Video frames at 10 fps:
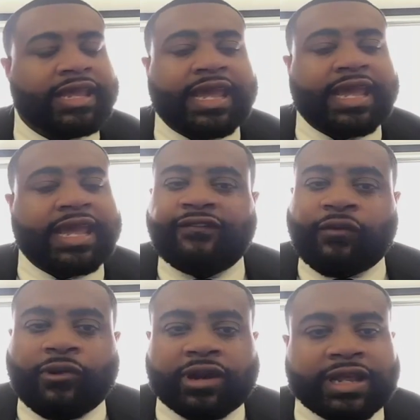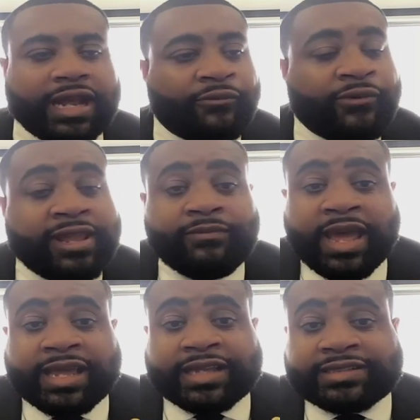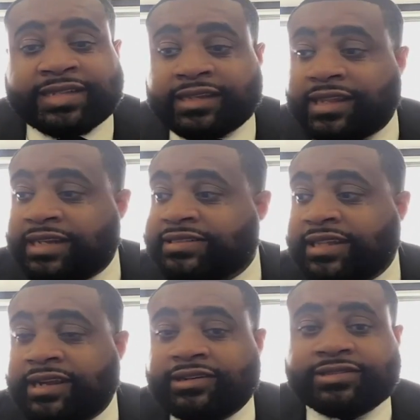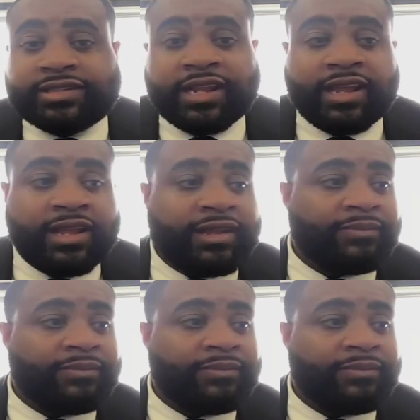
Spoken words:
Democrat State Representative Donovan McKinney from